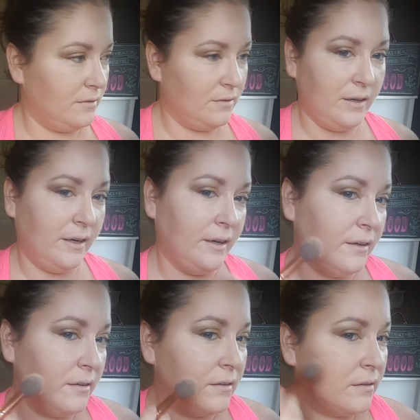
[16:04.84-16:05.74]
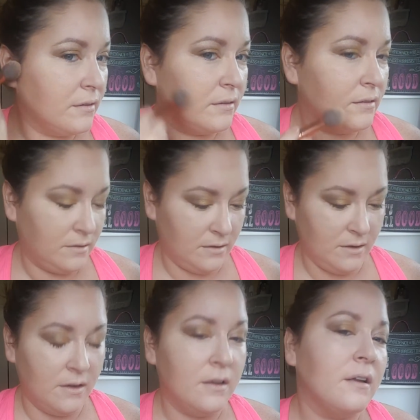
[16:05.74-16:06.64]
Okay.
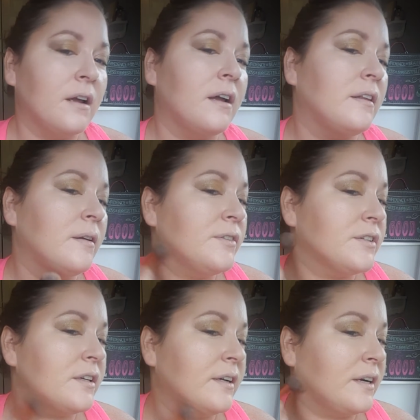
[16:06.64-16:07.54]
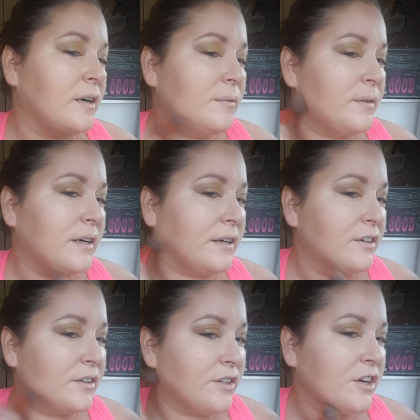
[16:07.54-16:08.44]
And then I'm just going to come
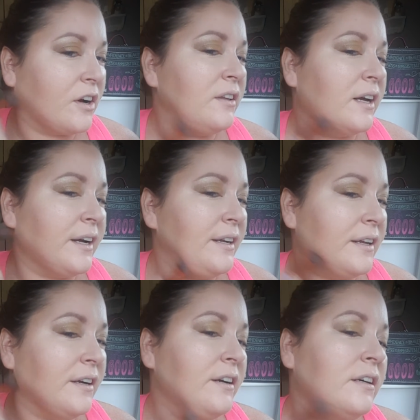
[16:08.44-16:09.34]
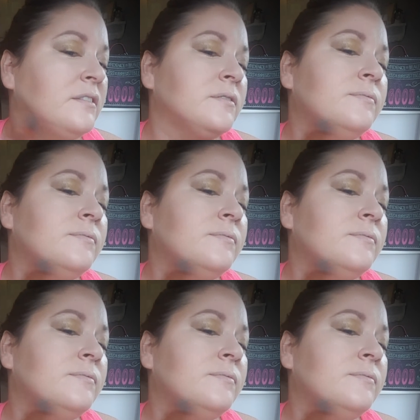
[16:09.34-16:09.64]
under the jawline here.